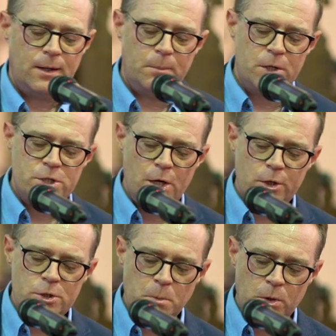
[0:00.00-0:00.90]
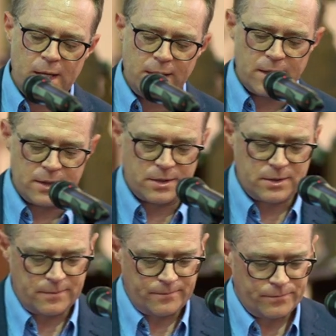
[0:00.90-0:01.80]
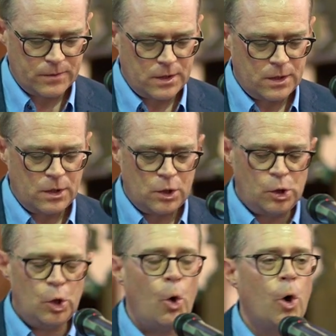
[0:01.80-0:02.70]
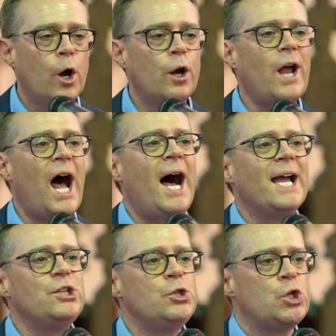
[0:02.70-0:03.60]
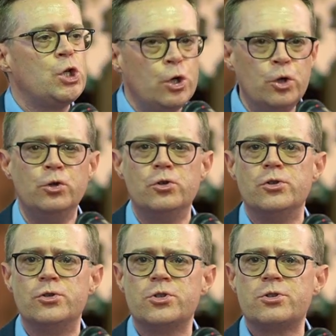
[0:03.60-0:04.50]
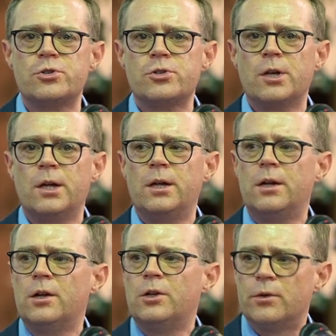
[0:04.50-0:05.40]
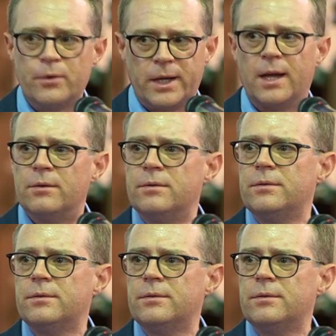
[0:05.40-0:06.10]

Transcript: But it sounds more like this: "Lord, I choose to forgive."